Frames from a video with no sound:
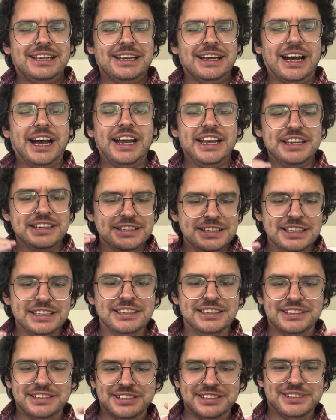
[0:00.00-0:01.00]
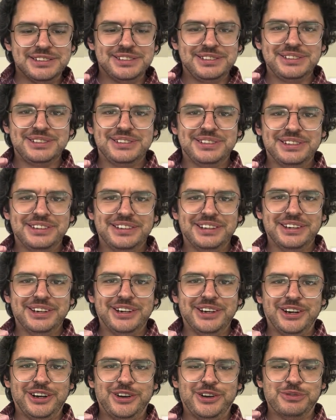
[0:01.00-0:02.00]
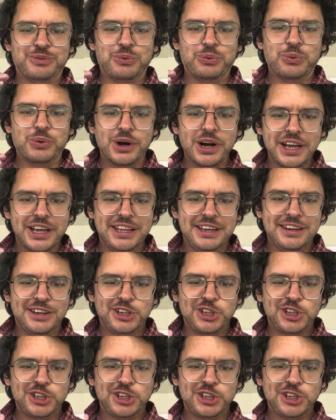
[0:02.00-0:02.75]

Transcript: ideas of what